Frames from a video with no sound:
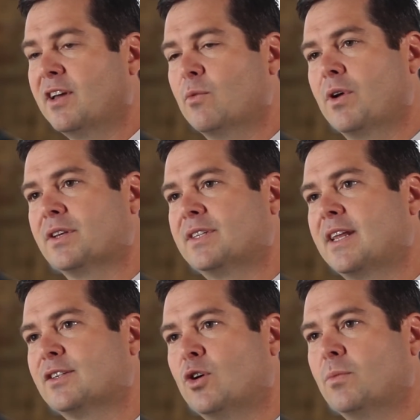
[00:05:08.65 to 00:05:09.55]
He wanted to
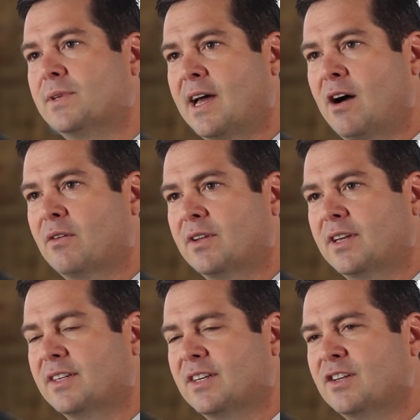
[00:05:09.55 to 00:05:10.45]
stay in his hometown,
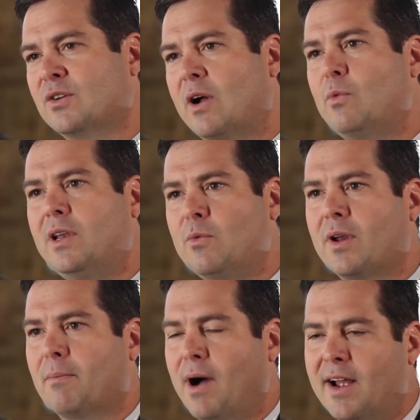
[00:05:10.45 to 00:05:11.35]
and he said, I really
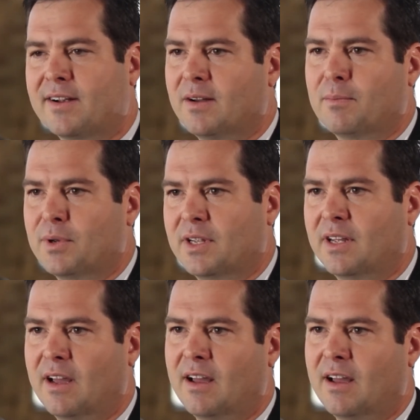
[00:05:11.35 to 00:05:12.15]
want to buy a company.